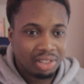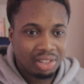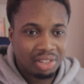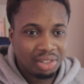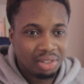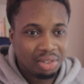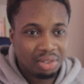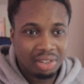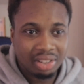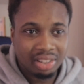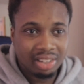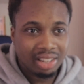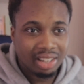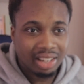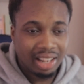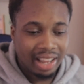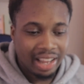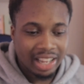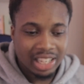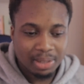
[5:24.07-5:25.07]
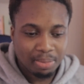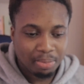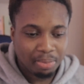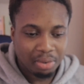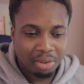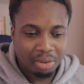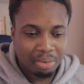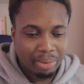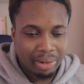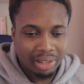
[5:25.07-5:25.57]
you can
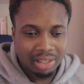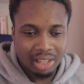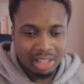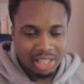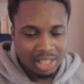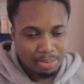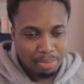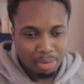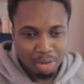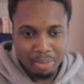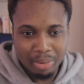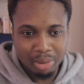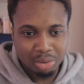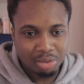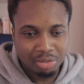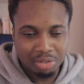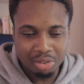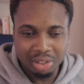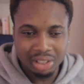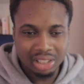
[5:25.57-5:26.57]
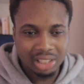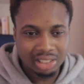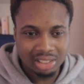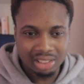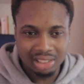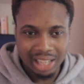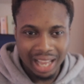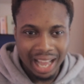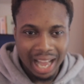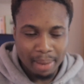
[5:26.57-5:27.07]
experiment with all
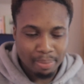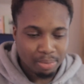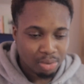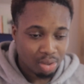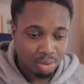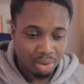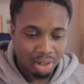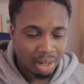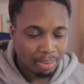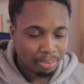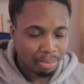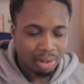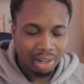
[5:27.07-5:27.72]
these apps and all that.